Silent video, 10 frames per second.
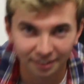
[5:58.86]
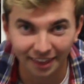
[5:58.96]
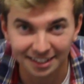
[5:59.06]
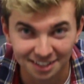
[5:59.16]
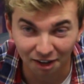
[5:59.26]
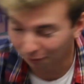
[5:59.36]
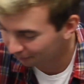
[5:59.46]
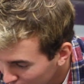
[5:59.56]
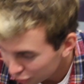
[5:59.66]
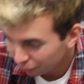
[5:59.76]
That's how.
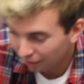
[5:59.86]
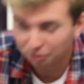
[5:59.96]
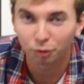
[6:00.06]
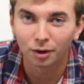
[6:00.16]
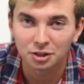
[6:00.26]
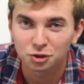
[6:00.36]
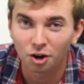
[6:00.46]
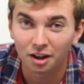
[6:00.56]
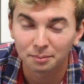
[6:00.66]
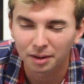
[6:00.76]
What's your favorite
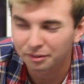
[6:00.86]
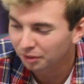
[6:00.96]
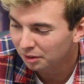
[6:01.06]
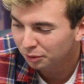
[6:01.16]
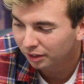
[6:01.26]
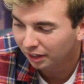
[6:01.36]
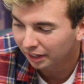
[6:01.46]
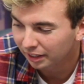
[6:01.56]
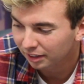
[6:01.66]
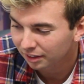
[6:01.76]
restaurant? My favorite,
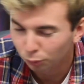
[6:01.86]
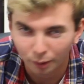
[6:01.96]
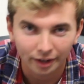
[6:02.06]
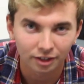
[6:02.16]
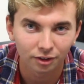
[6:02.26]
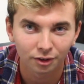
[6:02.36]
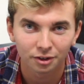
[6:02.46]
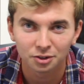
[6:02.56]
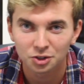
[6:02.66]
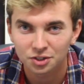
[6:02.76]
like,
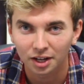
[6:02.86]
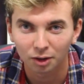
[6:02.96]
regular, just